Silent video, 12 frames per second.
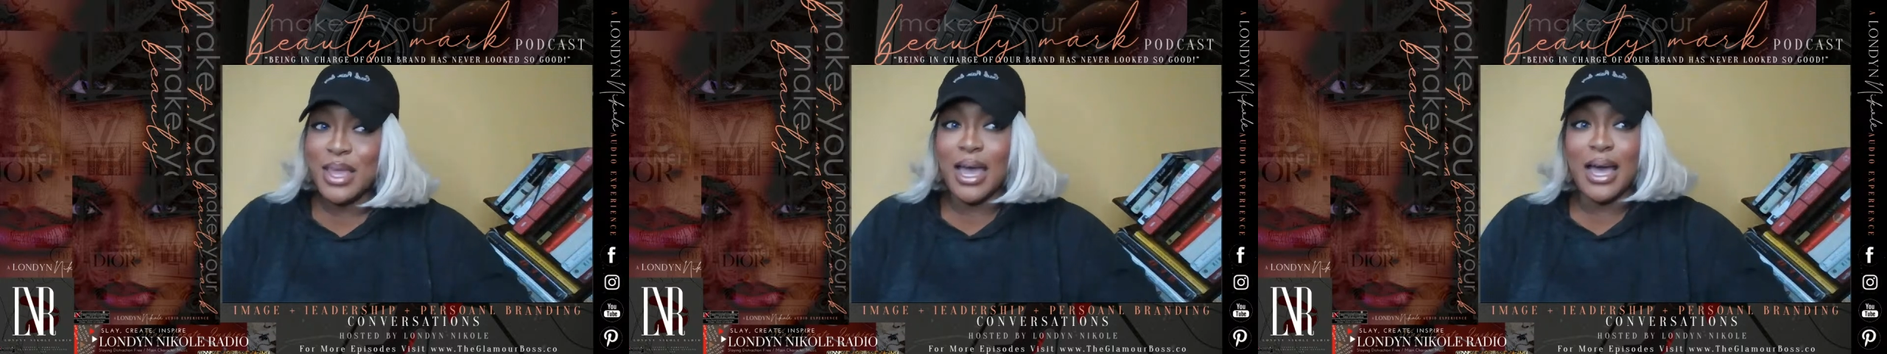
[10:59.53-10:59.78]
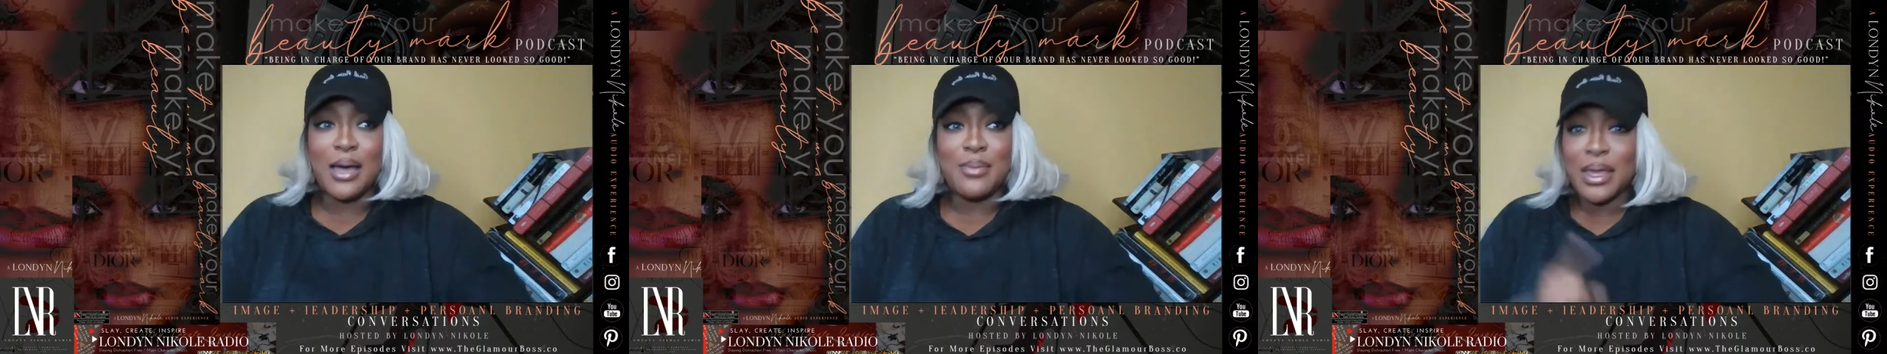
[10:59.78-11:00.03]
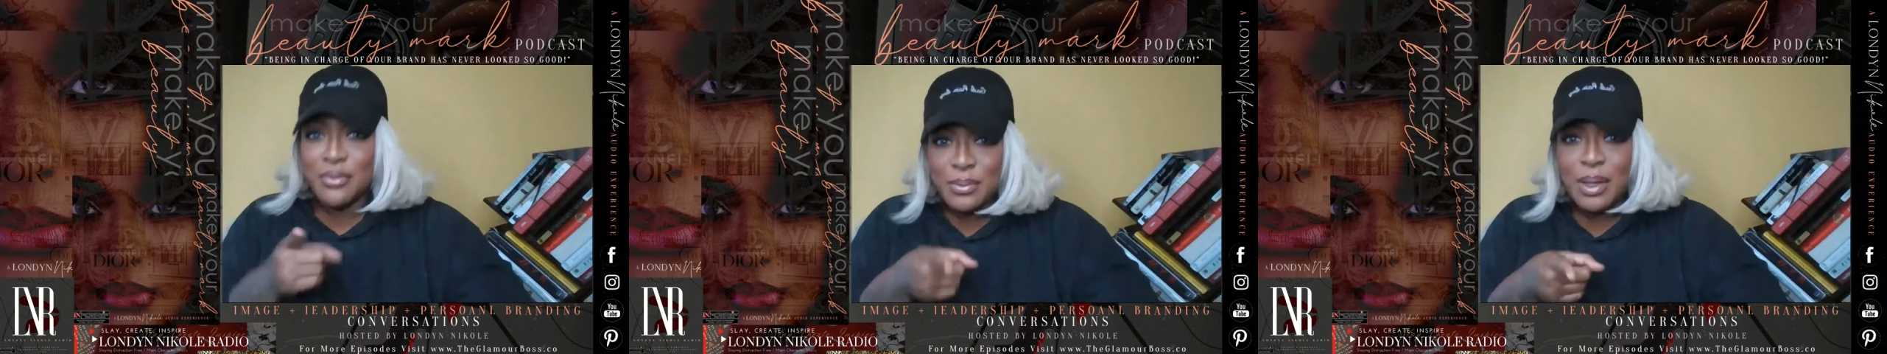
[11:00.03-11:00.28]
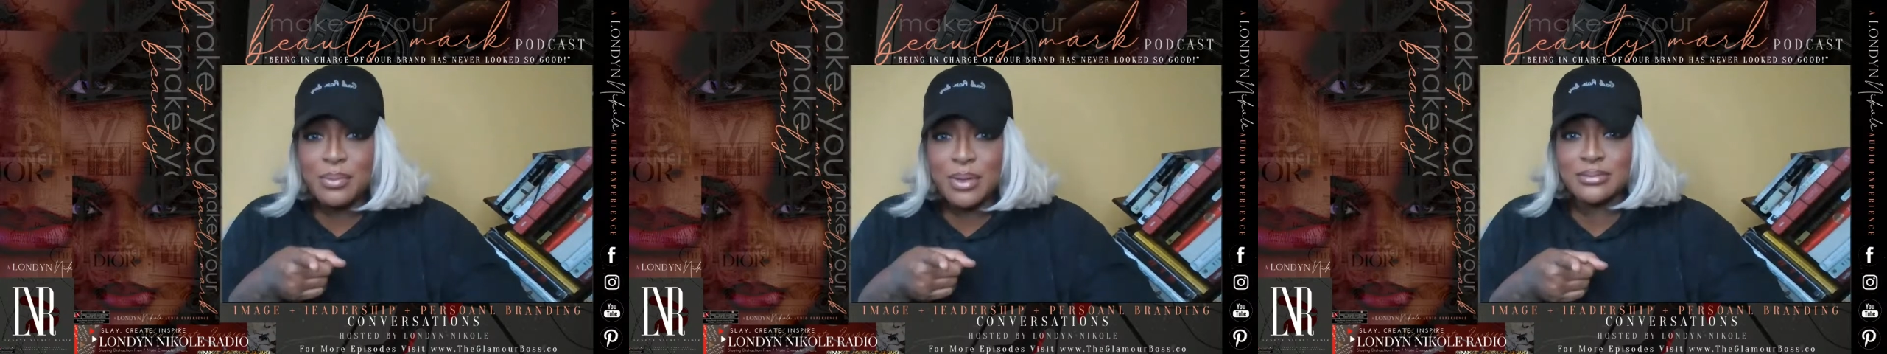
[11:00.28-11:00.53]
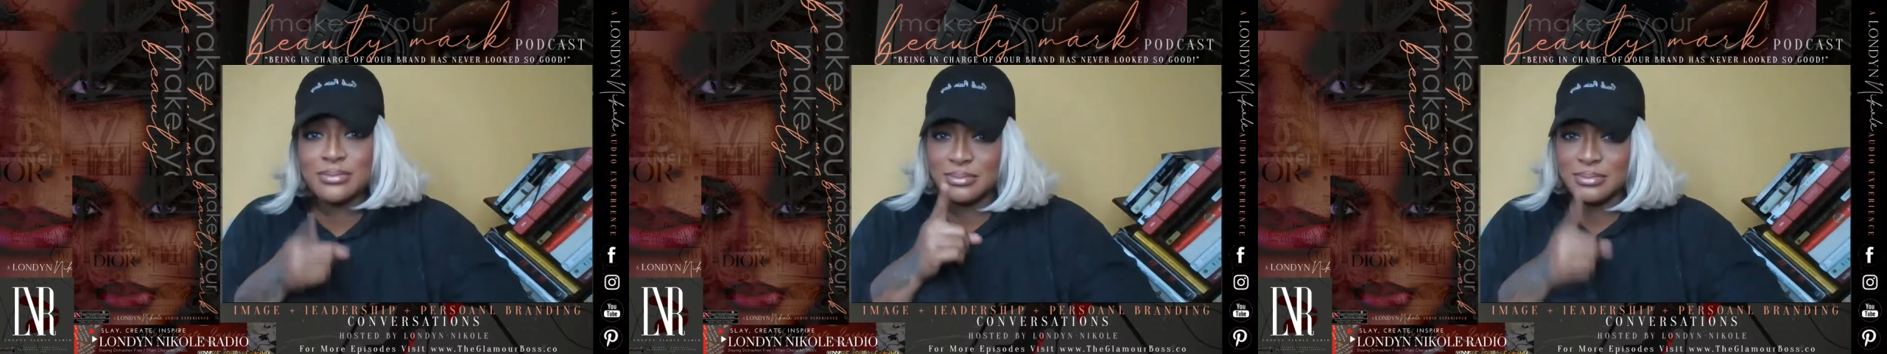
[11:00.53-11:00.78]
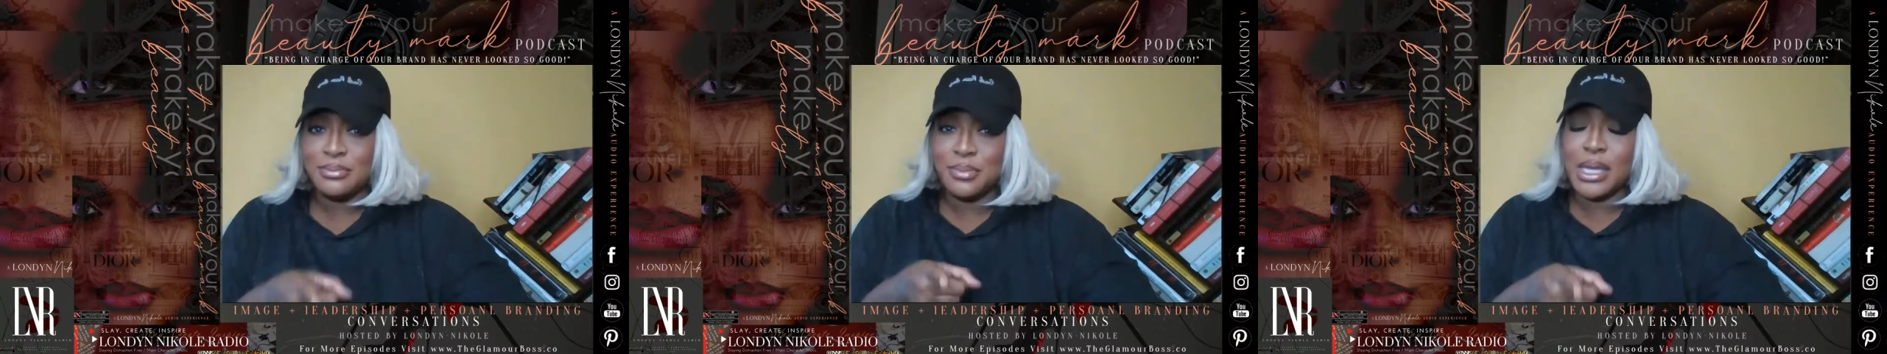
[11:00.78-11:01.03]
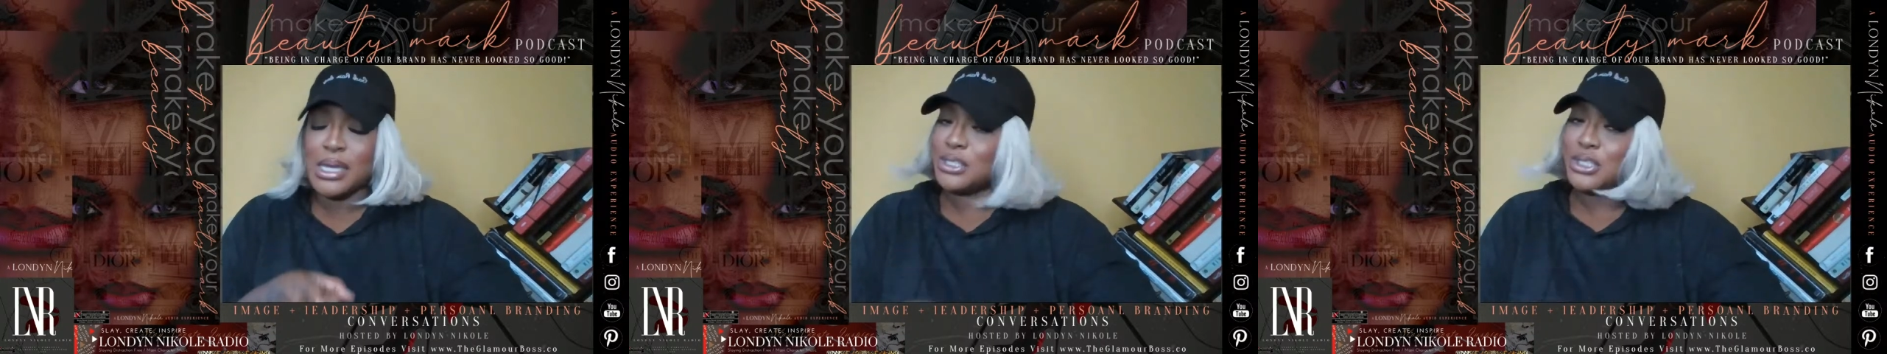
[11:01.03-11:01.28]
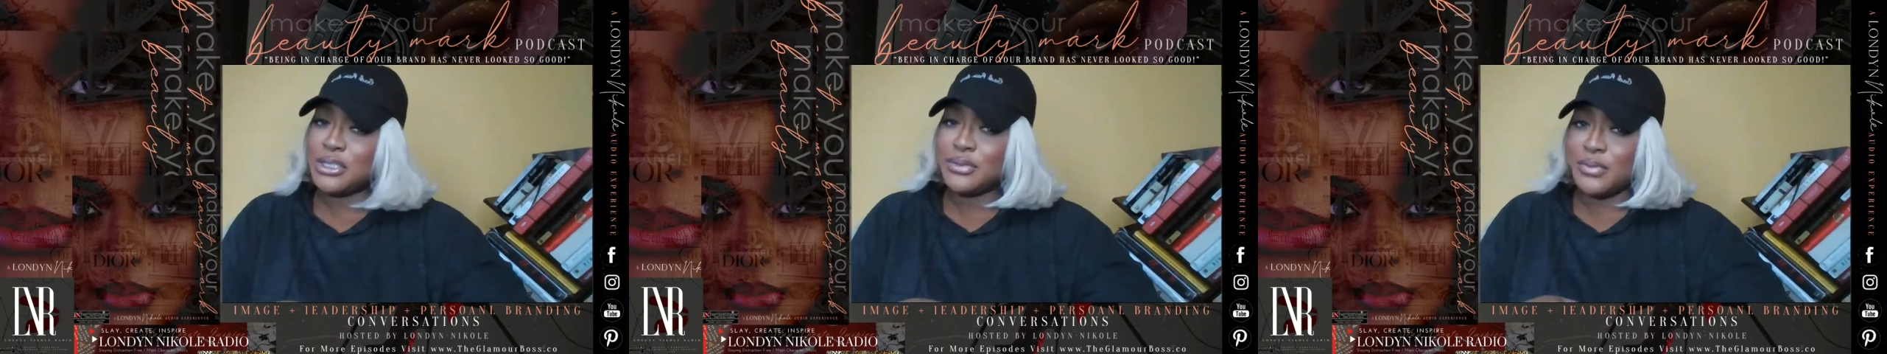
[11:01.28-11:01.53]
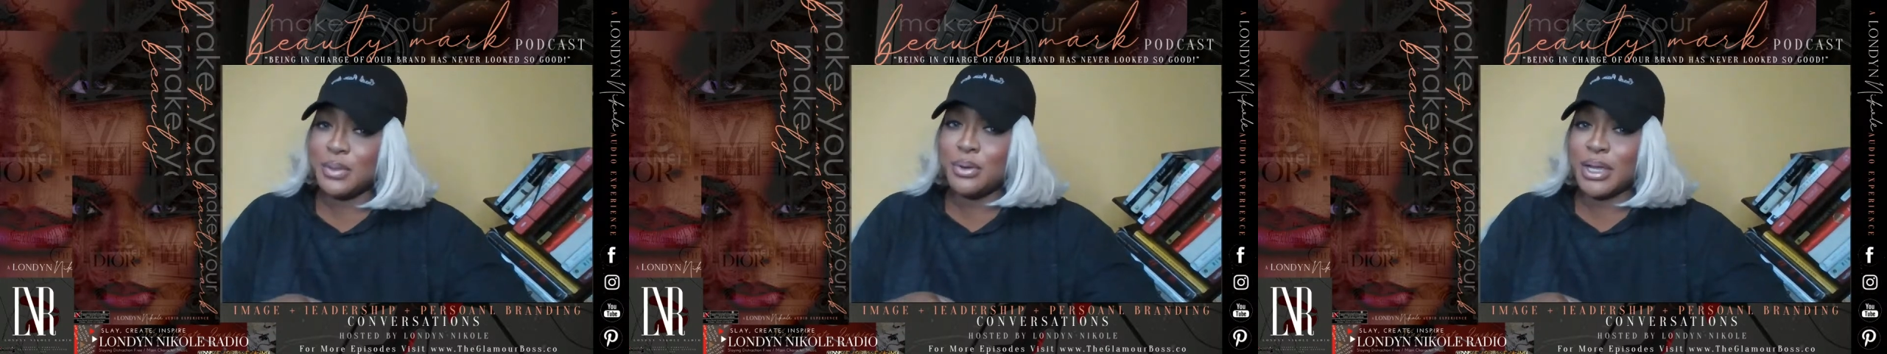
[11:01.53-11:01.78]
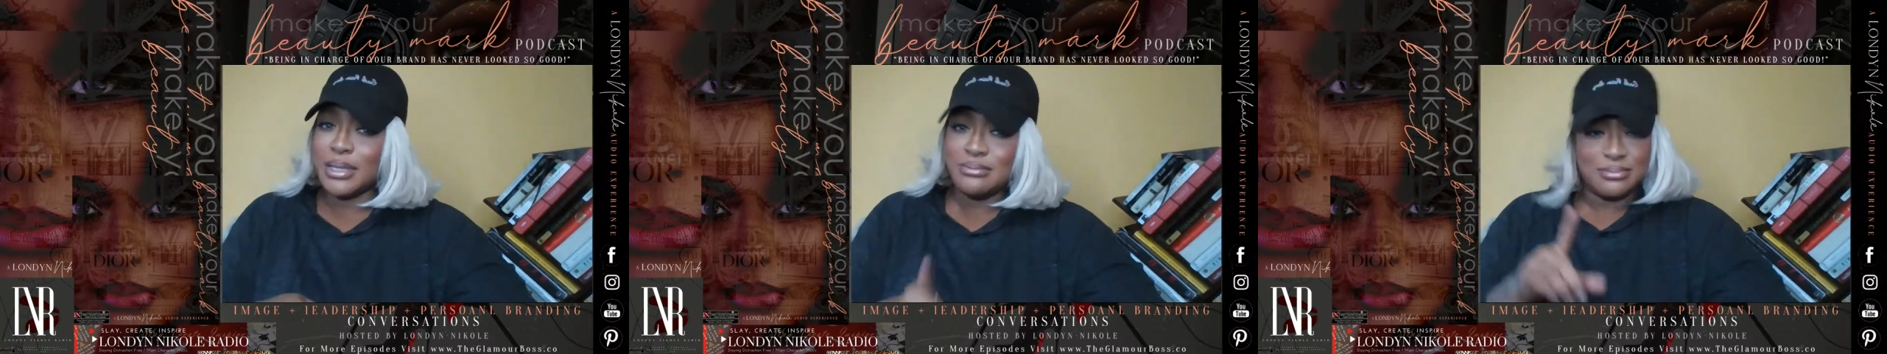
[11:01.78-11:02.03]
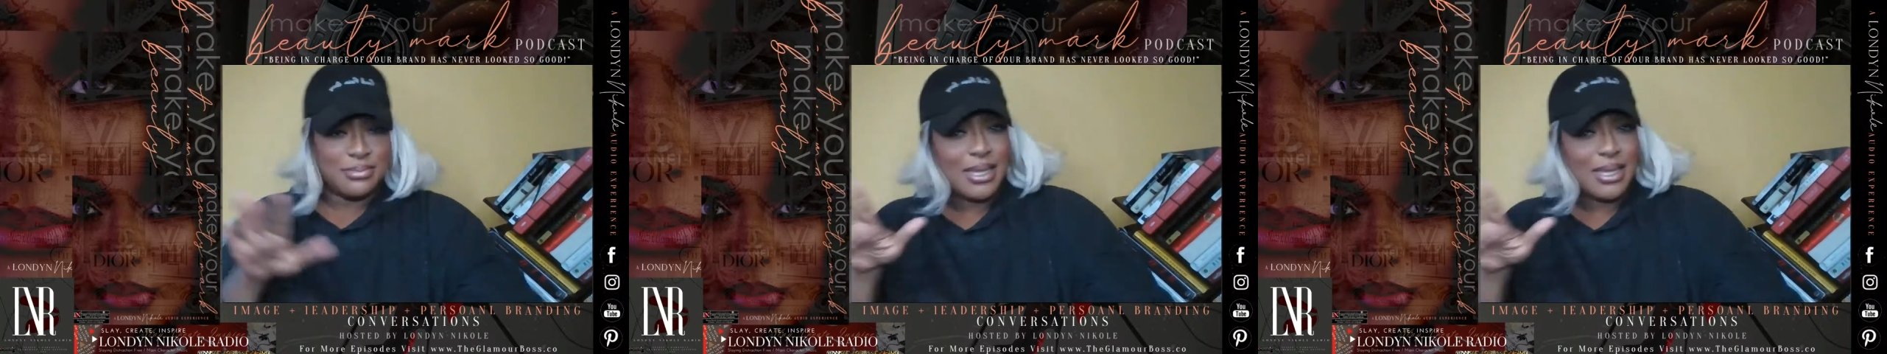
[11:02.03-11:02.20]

And remember, being in charge of your brand